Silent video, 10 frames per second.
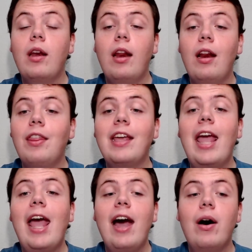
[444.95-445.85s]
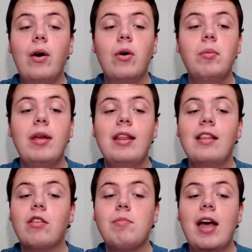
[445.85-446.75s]
And I think at home
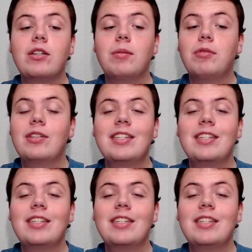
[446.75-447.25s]
in this matchup,